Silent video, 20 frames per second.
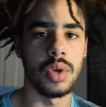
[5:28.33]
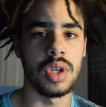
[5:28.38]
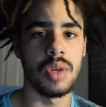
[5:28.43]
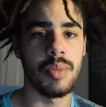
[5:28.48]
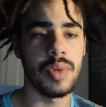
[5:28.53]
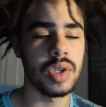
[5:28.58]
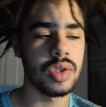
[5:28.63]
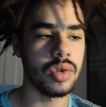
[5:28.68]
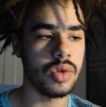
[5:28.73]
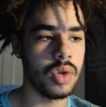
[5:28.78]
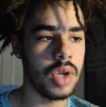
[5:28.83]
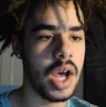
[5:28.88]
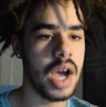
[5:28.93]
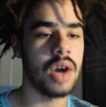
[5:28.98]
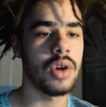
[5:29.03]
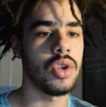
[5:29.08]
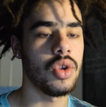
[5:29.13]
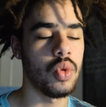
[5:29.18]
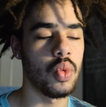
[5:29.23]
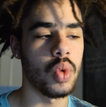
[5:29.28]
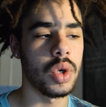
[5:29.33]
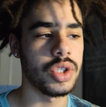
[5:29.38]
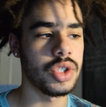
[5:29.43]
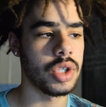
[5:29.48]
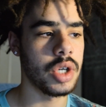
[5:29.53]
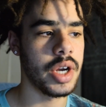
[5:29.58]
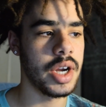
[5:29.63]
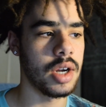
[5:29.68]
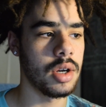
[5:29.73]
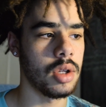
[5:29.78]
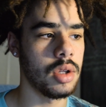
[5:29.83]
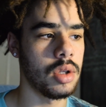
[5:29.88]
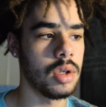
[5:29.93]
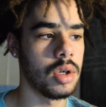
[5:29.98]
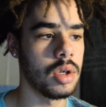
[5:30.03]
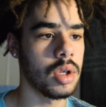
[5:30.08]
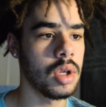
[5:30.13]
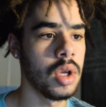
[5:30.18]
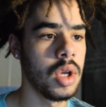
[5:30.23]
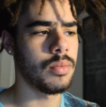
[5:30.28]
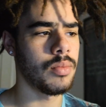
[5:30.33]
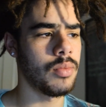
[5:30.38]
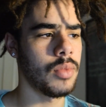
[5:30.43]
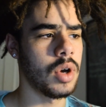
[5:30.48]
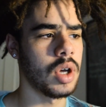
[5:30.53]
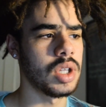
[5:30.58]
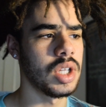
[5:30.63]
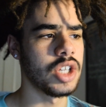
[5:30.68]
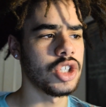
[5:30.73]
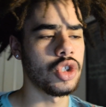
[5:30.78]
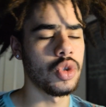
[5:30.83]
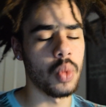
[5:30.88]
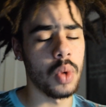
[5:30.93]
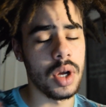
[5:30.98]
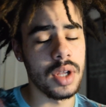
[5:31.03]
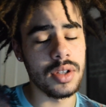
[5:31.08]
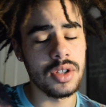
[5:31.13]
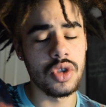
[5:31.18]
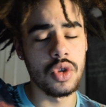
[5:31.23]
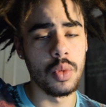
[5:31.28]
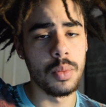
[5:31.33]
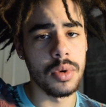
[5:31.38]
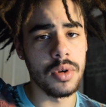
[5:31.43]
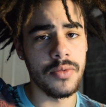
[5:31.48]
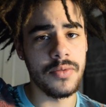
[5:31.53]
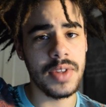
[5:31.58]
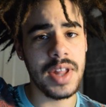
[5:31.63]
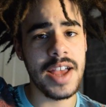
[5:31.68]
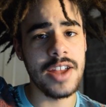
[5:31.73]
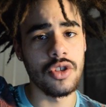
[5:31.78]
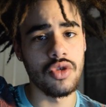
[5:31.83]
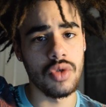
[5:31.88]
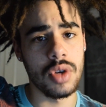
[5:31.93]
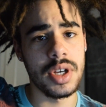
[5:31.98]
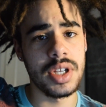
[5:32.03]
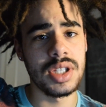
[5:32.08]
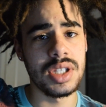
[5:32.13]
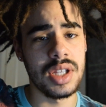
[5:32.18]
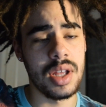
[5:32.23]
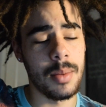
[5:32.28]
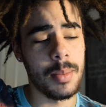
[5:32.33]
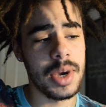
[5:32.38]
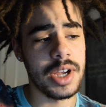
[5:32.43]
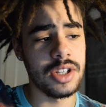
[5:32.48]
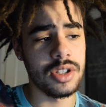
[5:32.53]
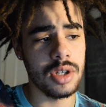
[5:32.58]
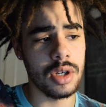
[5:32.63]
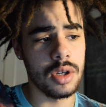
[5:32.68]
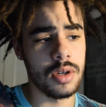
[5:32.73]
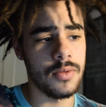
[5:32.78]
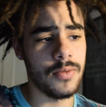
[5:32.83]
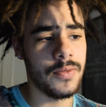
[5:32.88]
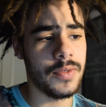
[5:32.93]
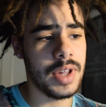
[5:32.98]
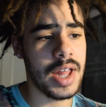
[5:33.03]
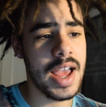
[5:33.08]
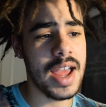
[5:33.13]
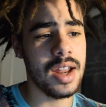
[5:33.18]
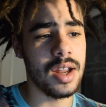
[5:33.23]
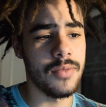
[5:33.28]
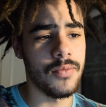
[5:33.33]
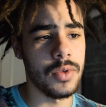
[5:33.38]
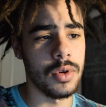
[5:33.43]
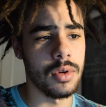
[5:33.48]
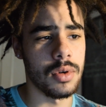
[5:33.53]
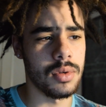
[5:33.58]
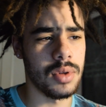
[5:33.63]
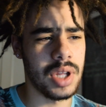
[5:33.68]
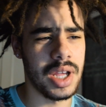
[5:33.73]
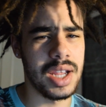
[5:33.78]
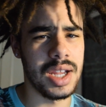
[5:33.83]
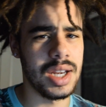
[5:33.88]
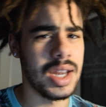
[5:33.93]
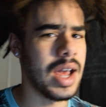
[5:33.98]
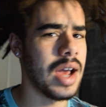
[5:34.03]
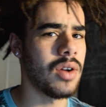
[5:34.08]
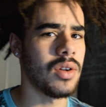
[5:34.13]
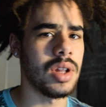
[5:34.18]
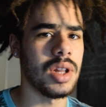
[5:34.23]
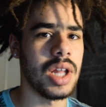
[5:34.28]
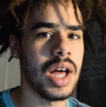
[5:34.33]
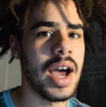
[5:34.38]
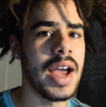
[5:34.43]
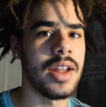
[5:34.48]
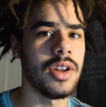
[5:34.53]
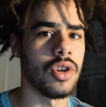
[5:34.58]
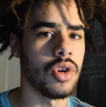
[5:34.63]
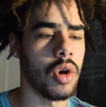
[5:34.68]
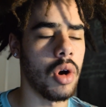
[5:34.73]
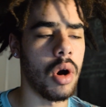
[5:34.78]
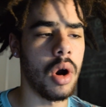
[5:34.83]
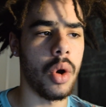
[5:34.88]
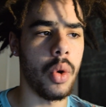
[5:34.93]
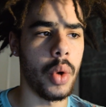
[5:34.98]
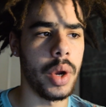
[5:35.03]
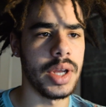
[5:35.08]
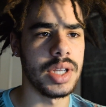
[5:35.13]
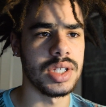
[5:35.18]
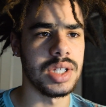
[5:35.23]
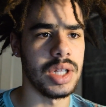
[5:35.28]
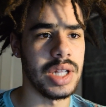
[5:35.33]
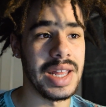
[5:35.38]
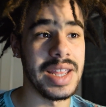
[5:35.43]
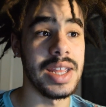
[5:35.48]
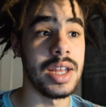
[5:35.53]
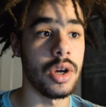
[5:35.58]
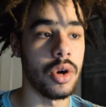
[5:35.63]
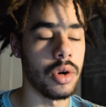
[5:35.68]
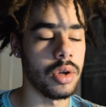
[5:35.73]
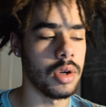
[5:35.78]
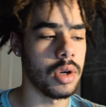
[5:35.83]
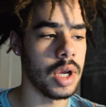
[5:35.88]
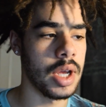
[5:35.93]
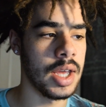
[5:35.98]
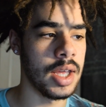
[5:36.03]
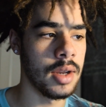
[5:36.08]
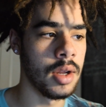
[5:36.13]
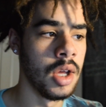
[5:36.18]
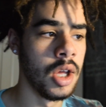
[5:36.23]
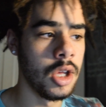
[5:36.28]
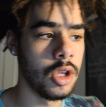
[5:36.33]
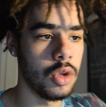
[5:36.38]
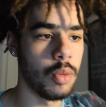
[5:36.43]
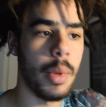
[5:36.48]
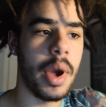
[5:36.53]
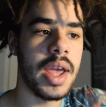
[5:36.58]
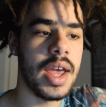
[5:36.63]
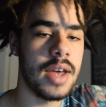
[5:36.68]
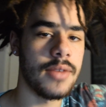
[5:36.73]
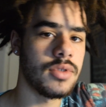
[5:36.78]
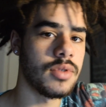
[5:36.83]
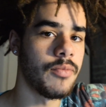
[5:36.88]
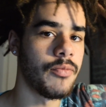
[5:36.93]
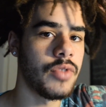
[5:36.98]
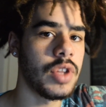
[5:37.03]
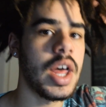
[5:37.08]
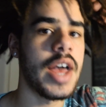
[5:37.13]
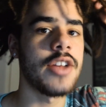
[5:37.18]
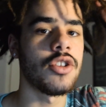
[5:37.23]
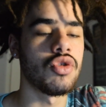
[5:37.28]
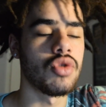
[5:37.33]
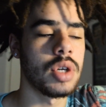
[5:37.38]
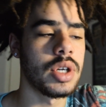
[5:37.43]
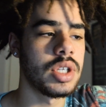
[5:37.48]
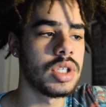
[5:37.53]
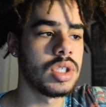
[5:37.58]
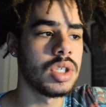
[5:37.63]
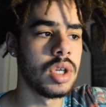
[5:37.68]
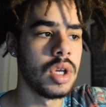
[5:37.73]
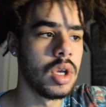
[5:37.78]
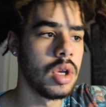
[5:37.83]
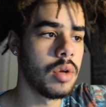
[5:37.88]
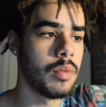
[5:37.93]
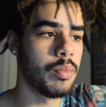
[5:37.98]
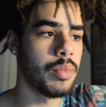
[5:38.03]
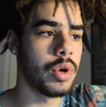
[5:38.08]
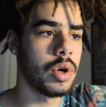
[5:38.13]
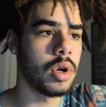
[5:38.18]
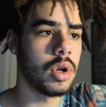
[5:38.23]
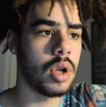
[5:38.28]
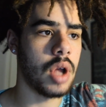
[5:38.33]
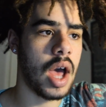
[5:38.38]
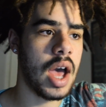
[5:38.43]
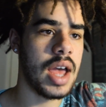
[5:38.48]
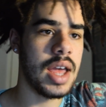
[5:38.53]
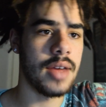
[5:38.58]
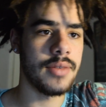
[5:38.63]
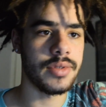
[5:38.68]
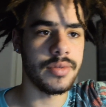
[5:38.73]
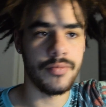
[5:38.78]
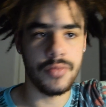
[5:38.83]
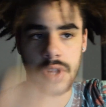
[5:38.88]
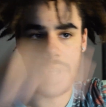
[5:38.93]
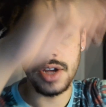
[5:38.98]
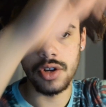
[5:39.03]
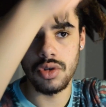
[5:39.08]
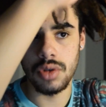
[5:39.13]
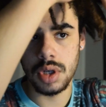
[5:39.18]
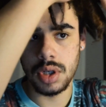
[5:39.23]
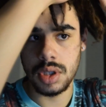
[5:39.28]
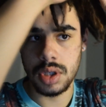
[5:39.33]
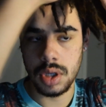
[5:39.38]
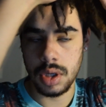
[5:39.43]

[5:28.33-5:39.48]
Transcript: It depends on how you want your hair to look. Unless you want super flat dreads, they might turn flat if you're laying down a lot and you're always laying on your head. You might have some flat dreads, but I have some flat dreads.